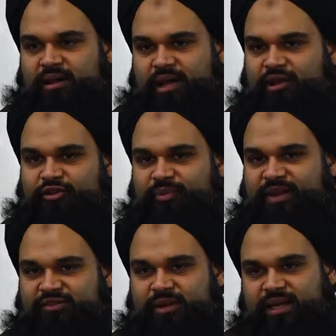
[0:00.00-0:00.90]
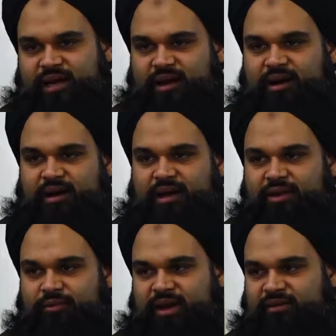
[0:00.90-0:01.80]
Allah knows best what they are,
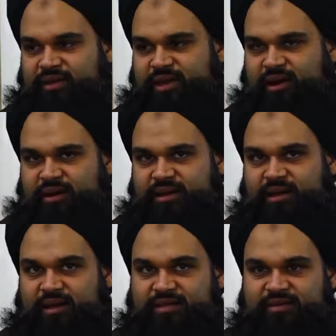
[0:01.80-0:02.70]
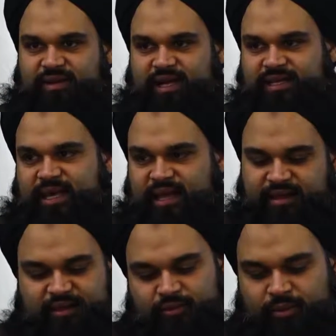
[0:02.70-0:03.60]
and whatever they are in the knowledge of Allah
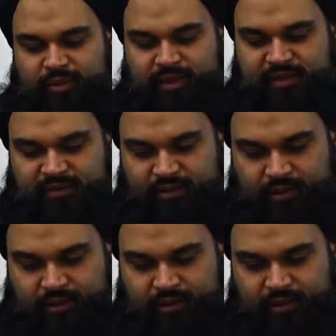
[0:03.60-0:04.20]
Ta'ala, that's what we believe.